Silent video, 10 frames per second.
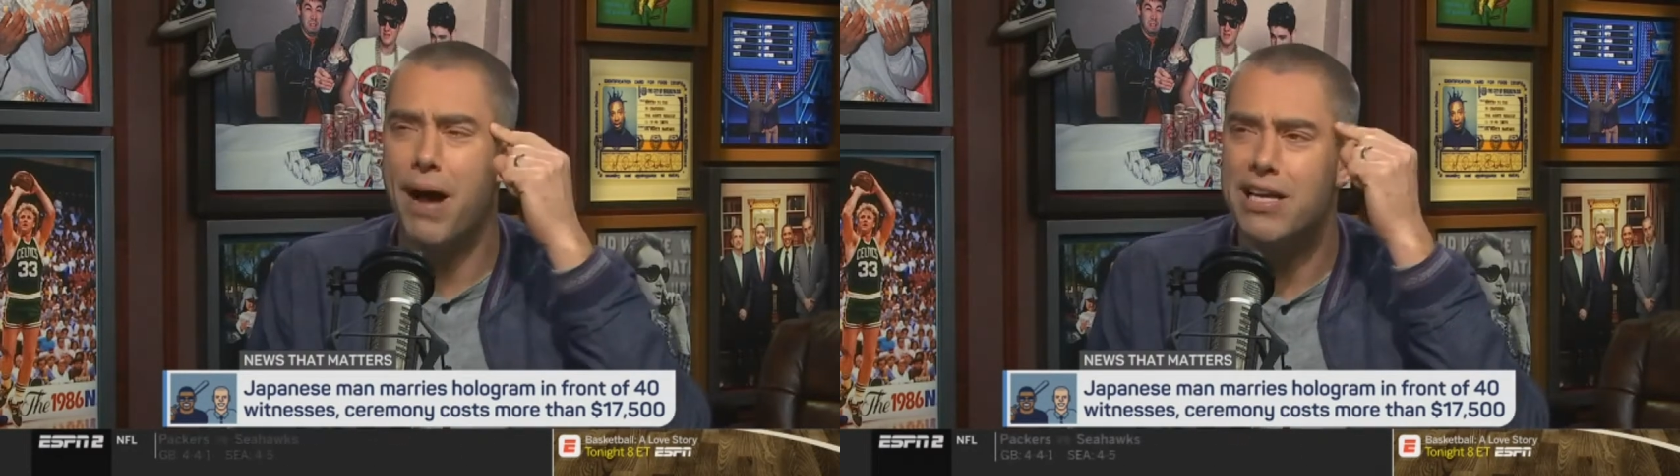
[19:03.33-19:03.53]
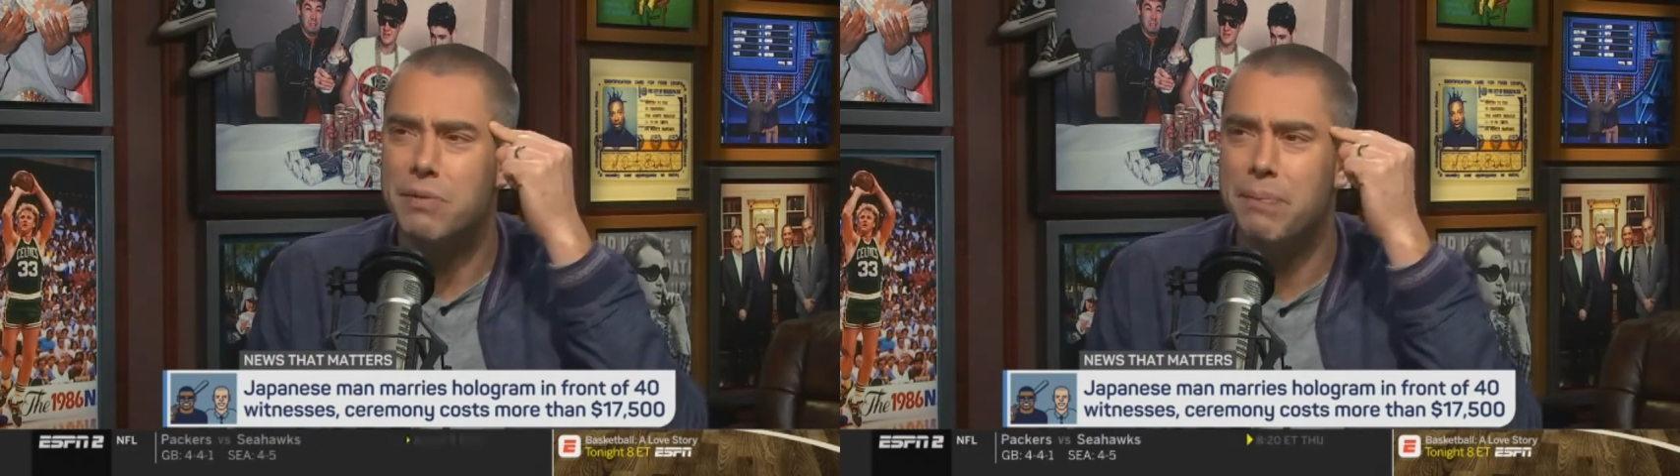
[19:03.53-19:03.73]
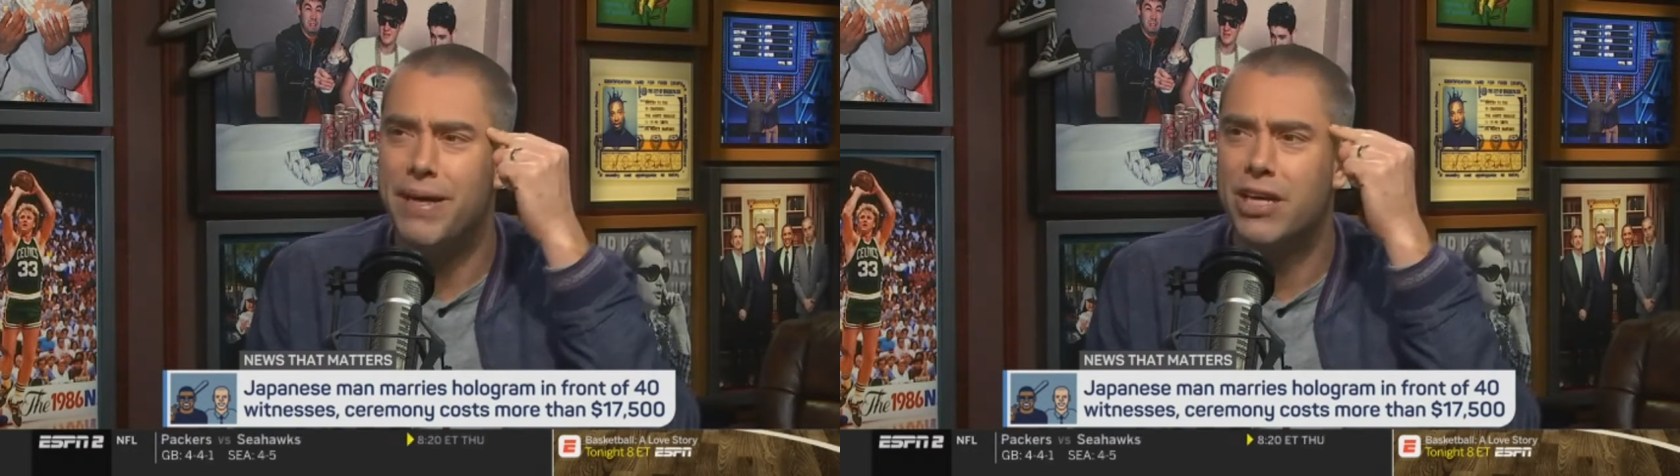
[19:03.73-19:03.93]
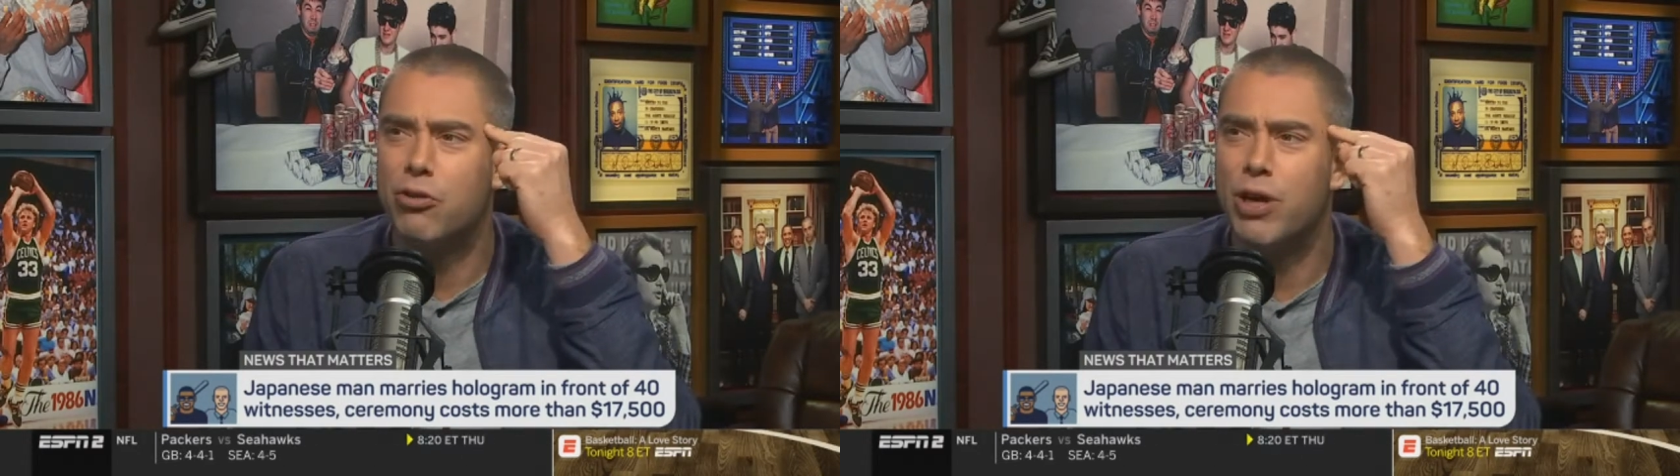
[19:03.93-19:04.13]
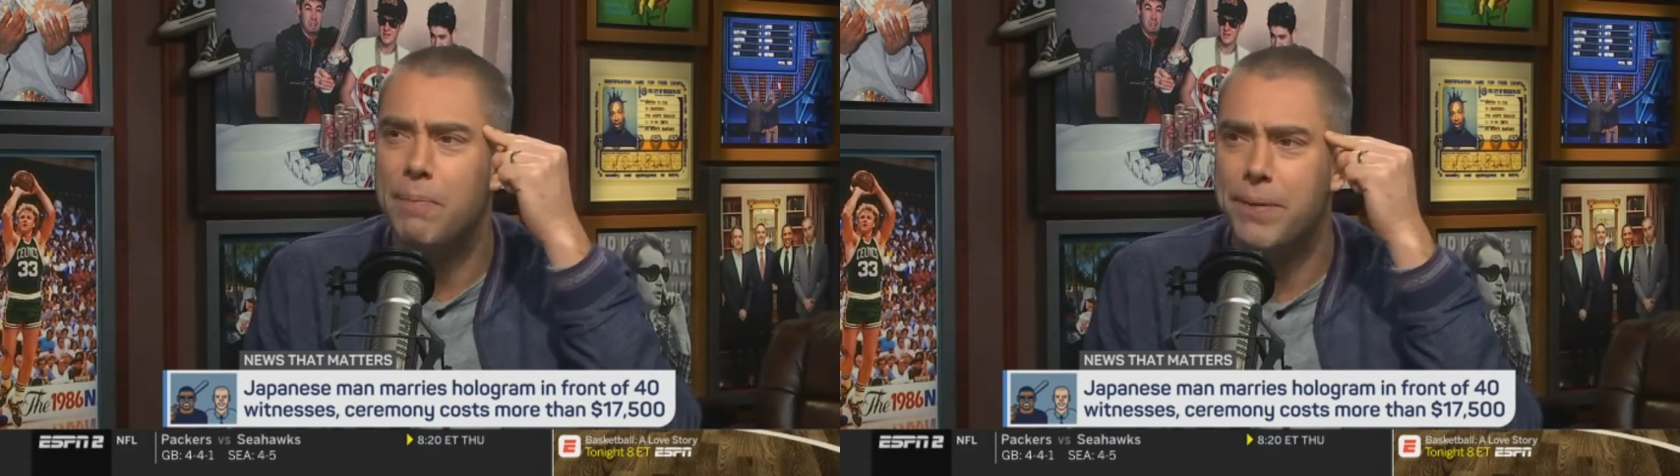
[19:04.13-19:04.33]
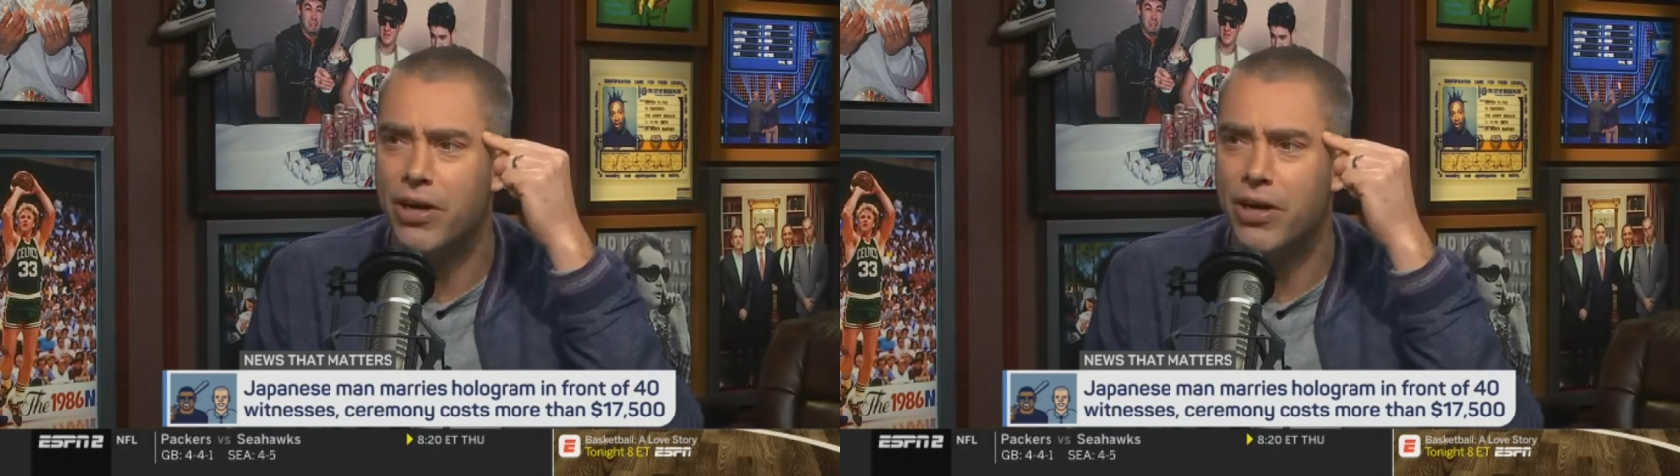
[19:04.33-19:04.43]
what could possibly be